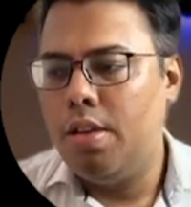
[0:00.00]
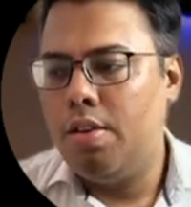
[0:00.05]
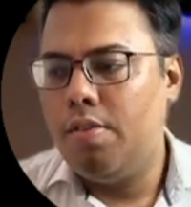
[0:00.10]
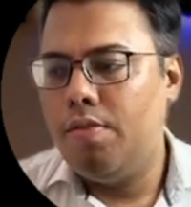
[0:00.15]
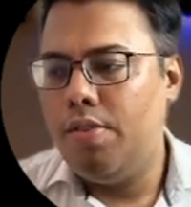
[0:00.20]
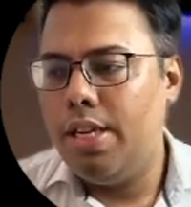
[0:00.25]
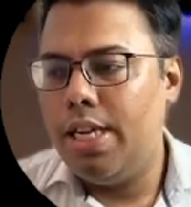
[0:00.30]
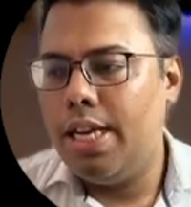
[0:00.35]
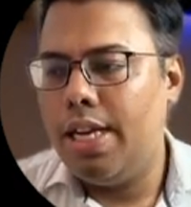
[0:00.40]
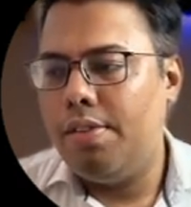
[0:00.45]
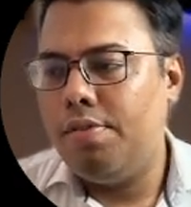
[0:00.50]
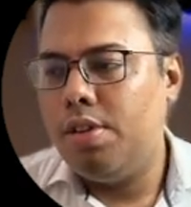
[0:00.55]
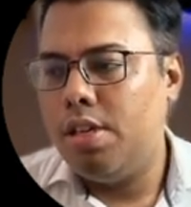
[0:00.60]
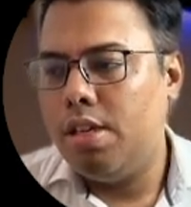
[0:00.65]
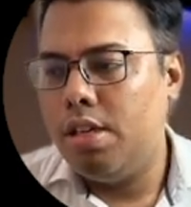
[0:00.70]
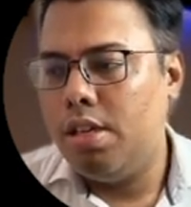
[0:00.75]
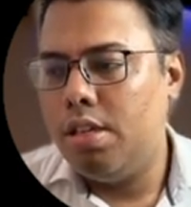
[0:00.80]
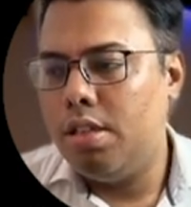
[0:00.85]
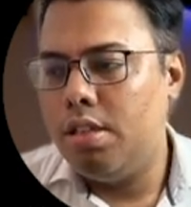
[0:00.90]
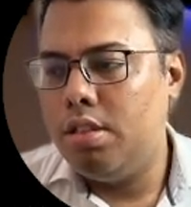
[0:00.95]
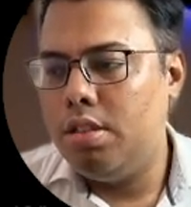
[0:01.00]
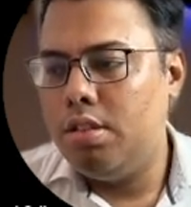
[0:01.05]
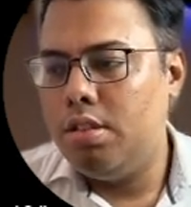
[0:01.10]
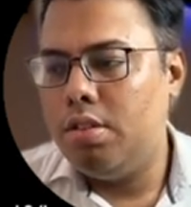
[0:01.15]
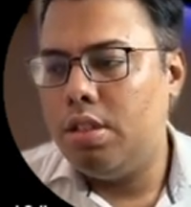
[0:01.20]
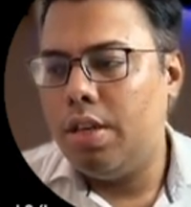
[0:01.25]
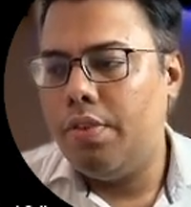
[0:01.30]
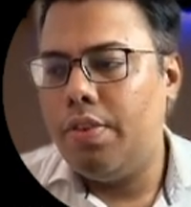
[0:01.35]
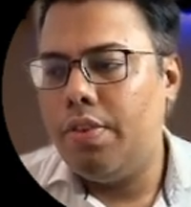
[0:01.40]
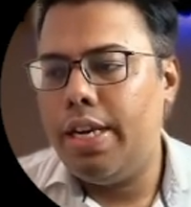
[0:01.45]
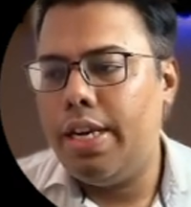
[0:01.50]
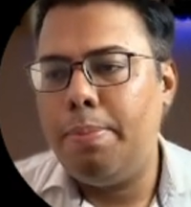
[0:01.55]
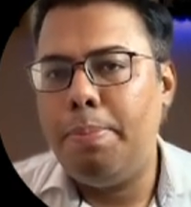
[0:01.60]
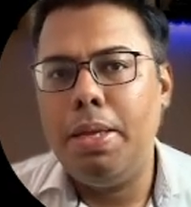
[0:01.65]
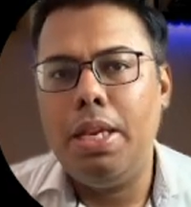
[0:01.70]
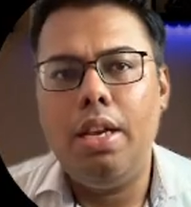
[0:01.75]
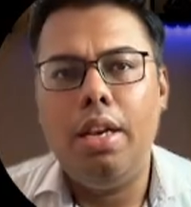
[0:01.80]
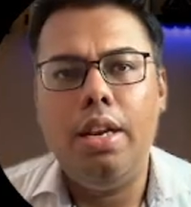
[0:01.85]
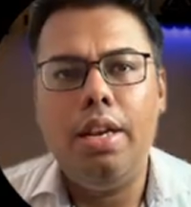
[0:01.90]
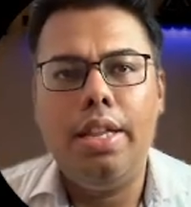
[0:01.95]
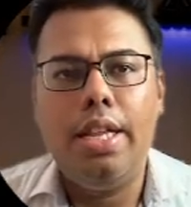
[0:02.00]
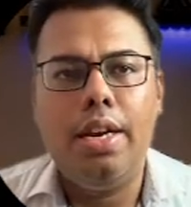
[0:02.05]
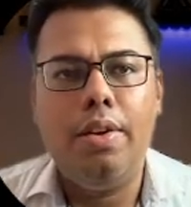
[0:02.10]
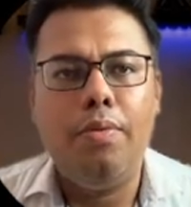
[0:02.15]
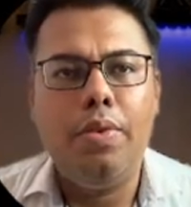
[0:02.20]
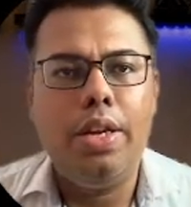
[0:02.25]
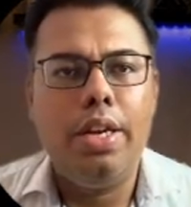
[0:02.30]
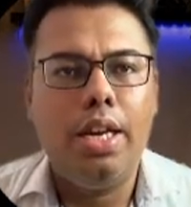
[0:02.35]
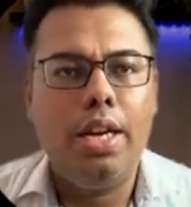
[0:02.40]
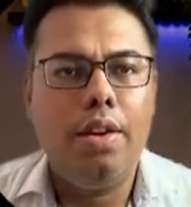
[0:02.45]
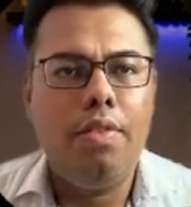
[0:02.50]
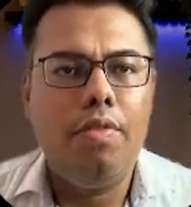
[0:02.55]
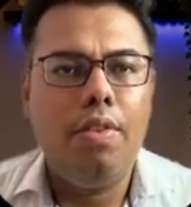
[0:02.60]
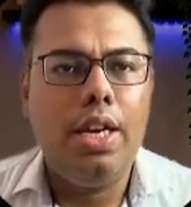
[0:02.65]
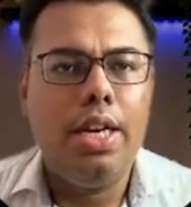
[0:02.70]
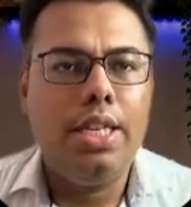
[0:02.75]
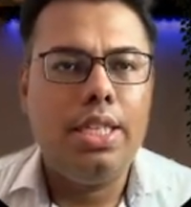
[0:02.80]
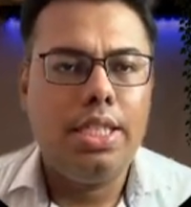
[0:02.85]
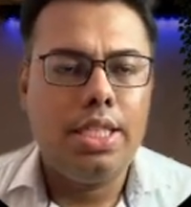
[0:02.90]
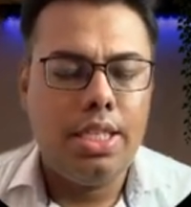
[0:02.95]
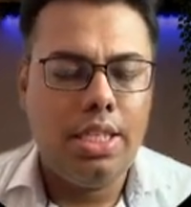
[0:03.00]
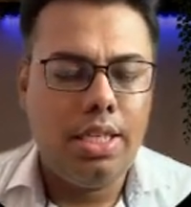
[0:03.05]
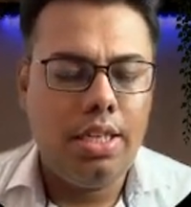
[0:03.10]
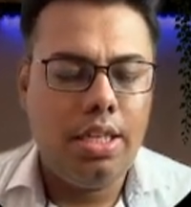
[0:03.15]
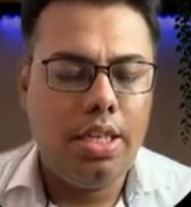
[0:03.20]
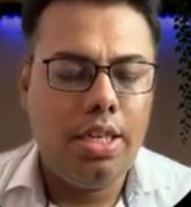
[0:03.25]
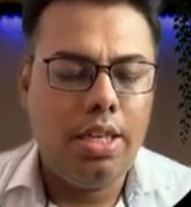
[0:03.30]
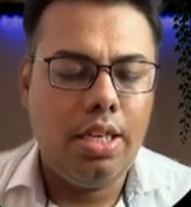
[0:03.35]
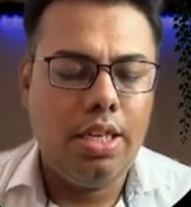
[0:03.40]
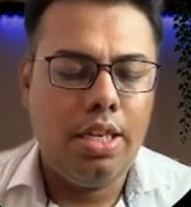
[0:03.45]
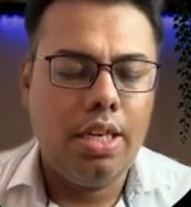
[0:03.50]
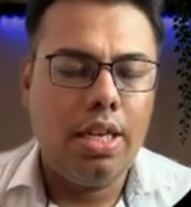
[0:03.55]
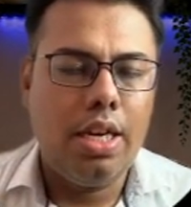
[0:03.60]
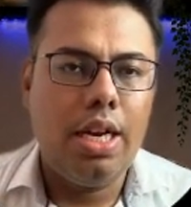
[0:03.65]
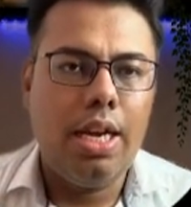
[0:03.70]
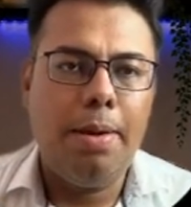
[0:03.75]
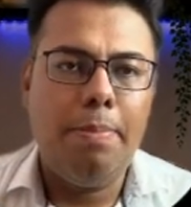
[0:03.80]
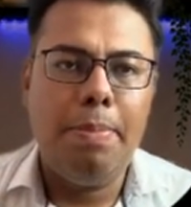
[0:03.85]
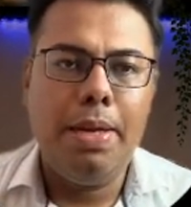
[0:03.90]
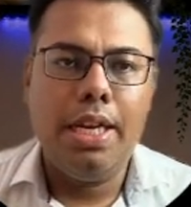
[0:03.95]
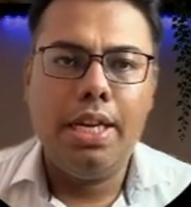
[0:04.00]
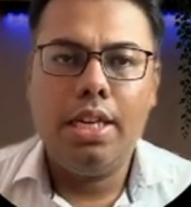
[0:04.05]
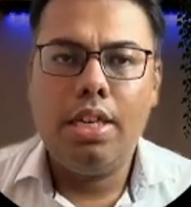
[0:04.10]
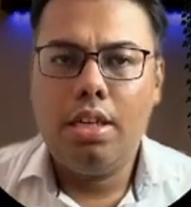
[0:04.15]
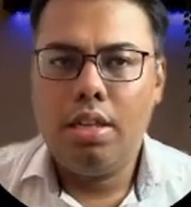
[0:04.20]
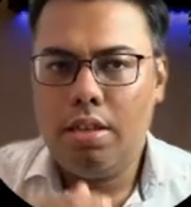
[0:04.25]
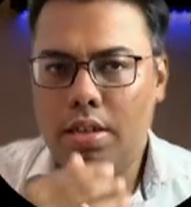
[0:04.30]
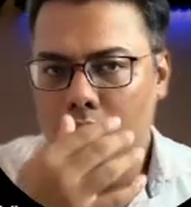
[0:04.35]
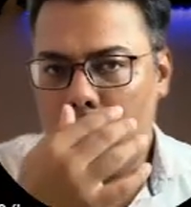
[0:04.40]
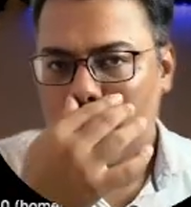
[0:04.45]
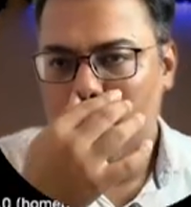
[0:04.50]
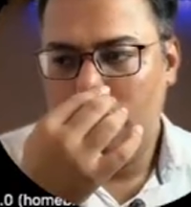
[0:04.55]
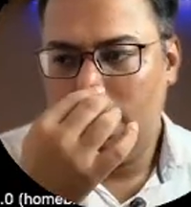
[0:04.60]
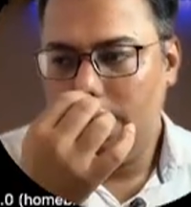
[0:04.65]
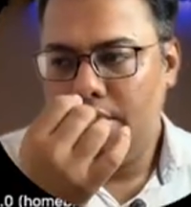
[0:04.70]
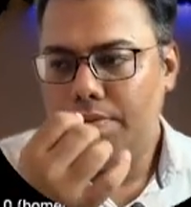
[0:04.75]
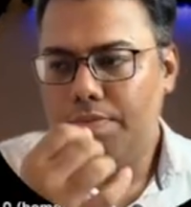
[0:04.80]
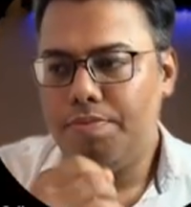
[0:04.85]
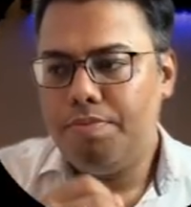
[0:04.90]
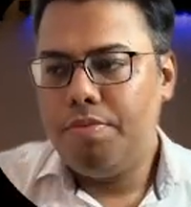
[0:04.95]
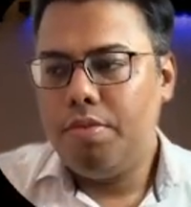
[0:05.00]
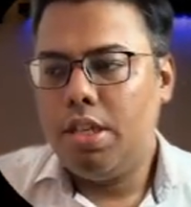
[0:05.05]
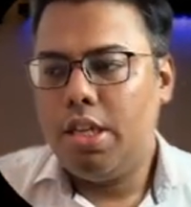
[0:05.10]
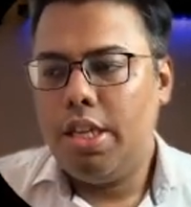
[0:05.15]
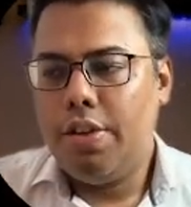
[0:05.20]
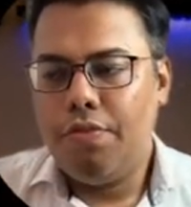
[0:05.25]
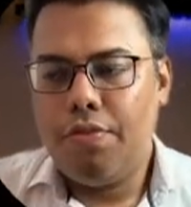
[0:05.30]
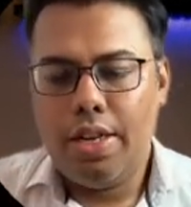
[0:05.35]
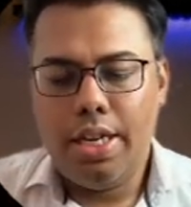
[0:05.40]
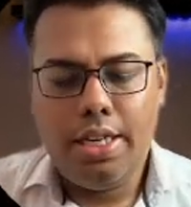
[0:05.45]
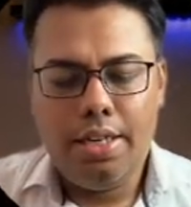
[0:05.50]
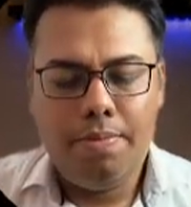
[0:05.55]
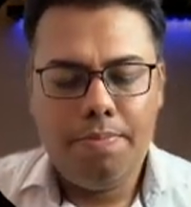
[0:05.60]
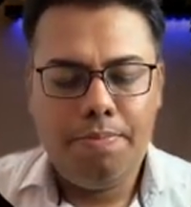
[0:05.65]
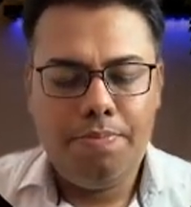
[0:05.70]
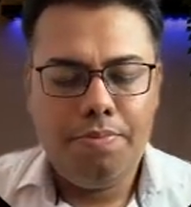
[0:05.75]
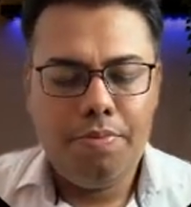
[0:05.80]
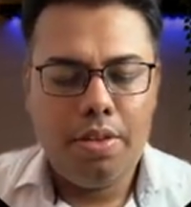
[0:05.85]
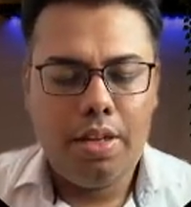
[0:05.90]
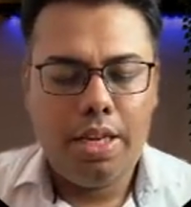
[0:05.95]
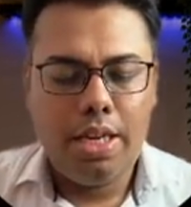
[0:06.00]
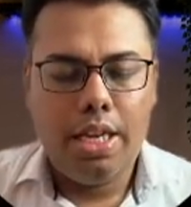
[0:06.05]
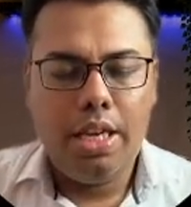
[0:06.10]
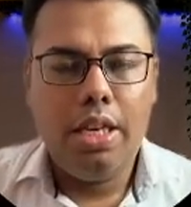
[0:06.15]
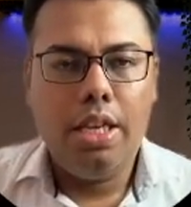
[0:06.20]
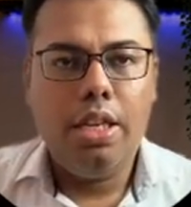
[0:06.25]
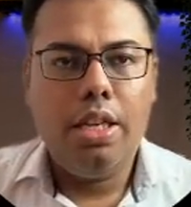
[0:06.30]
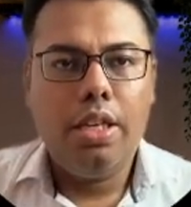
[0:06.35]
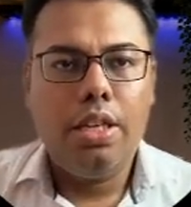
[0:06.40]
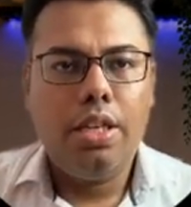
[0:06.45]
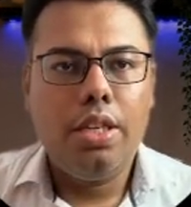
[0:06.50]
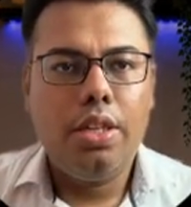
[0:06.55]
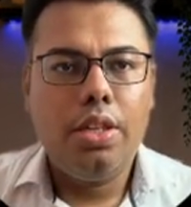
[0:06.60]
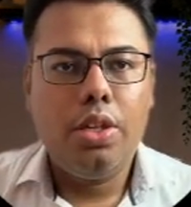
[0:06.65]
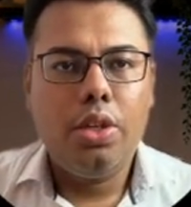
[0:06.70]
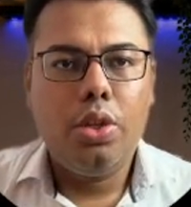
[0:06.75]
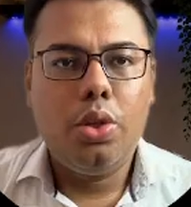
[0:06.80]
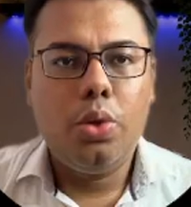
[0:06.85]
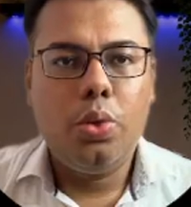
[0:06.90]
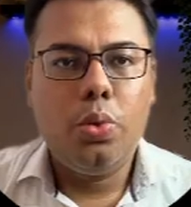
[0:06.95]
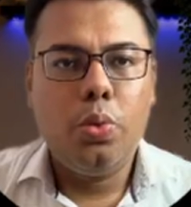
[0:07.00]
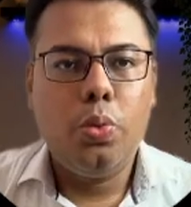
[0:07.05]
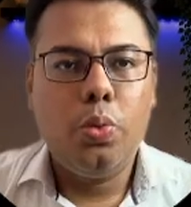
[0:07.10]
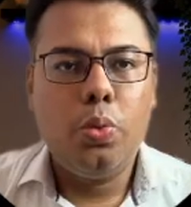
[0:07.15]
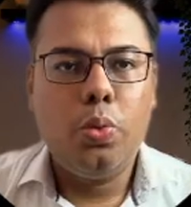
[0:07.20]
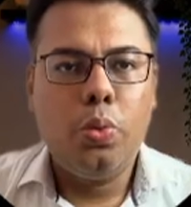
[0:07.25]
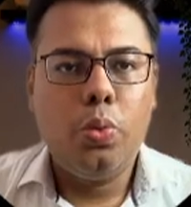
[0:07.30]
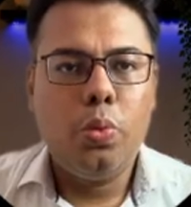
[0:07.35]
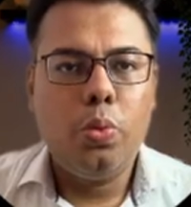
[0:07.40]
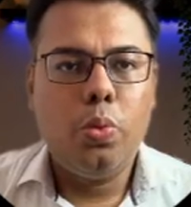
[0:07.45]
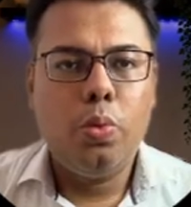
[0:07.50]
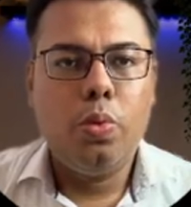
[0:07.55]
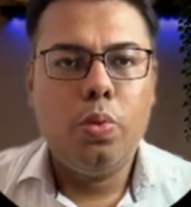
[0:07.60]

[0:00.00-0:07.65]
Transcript: we have a generate bill, then we have, let's say I make it define calcu